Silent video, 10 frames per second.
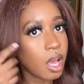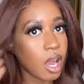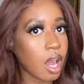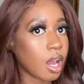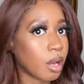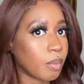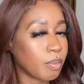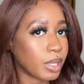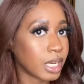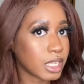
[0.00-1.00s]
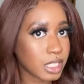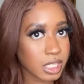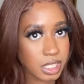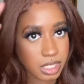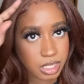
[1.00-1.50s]
um,
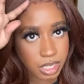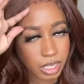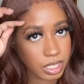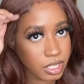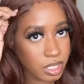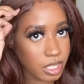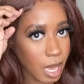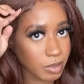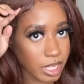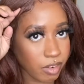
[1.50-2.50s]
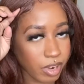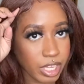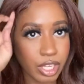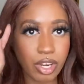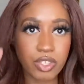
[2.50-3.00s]
because the lace stops like right here.